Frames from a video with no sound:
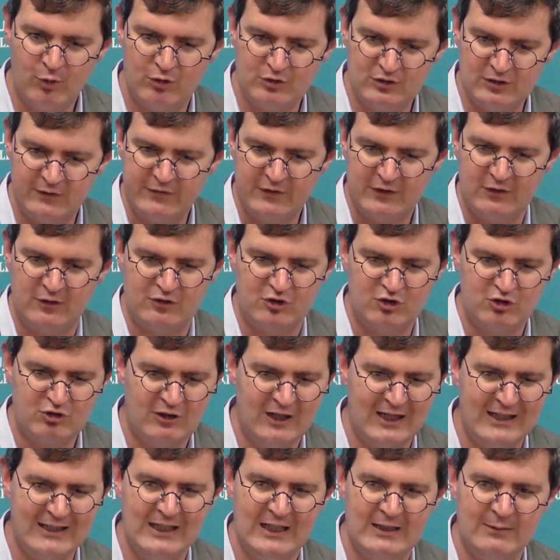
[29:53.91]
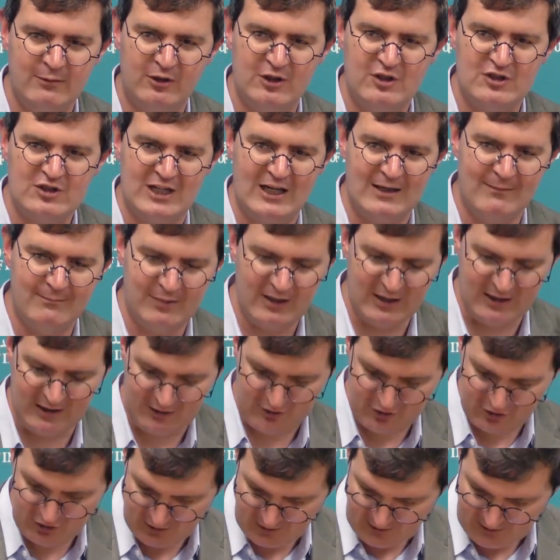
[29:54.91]
more difficult to try and get them on the same
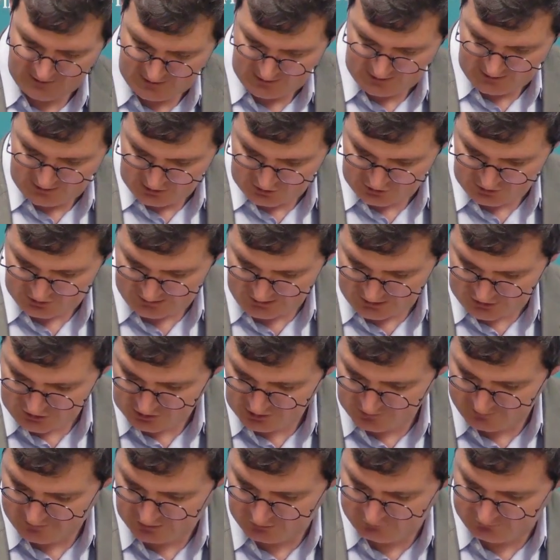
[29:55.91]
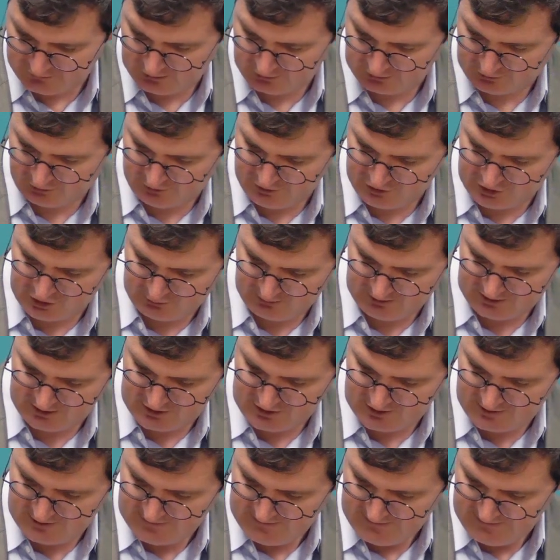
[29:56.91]
page. So that's going to be a real
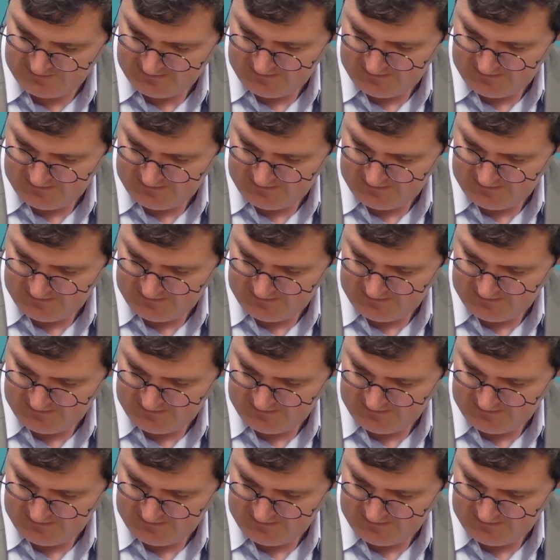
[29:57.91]
consequence.